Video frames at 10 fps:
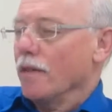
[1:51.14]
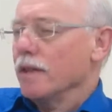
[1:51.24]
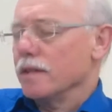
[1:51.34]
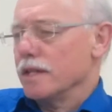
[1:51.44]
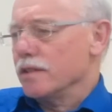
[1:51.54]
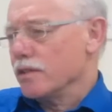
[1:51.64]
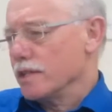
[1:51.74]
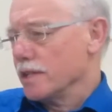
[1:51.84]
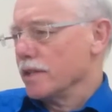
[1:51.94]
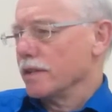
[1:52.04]
I think the
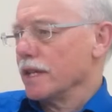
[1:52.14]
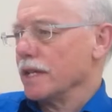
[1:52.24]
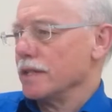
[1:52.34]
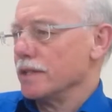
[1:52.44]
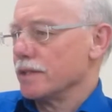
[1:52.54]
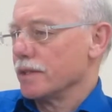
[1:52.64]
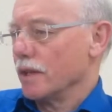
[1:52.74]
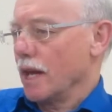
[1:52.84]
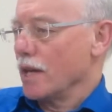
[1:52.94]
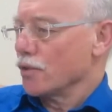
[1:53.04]
interesting thing is,
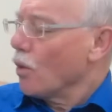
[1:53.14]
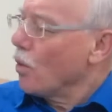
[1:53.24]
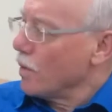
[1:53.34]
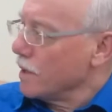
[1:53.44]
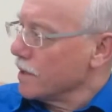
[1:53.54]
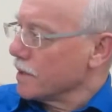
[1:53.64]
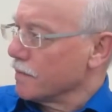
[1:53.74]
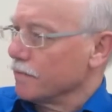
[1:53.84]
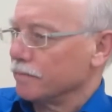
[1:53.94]
as always,